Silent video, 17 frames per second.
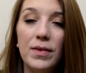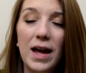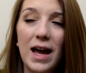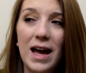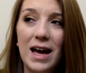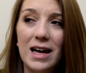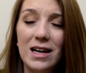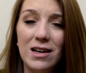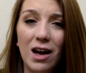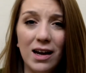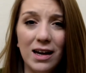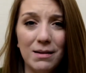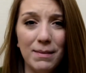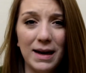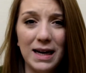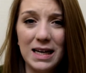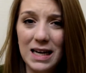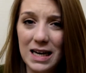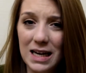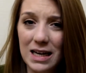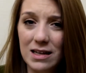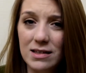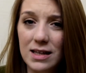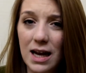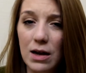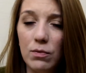Not in my
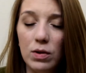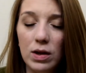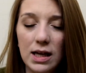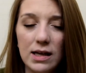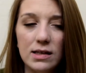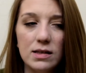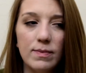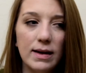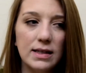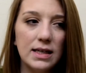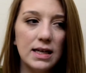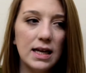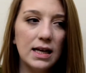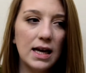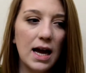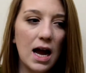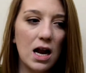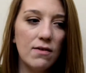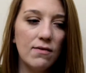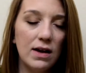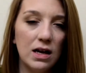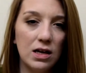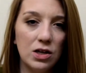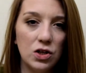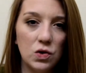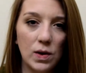knees. I really expected it kind of
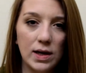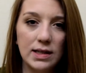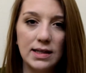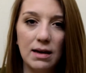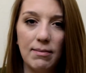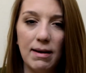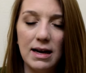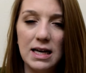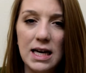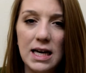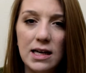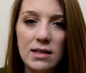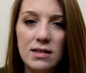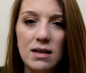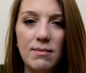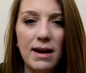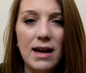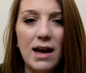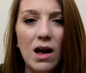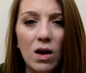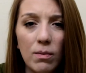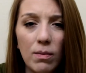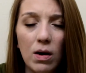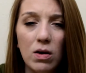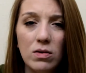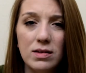in joints like my knees and my
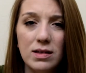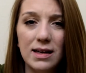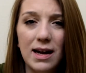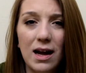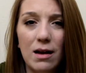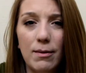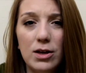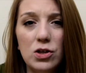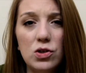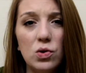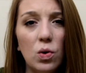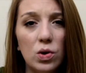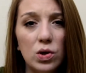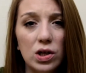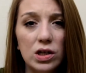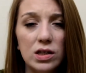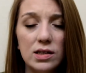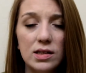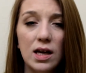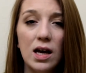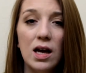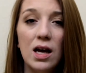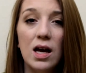elbows and kind of my shoulders.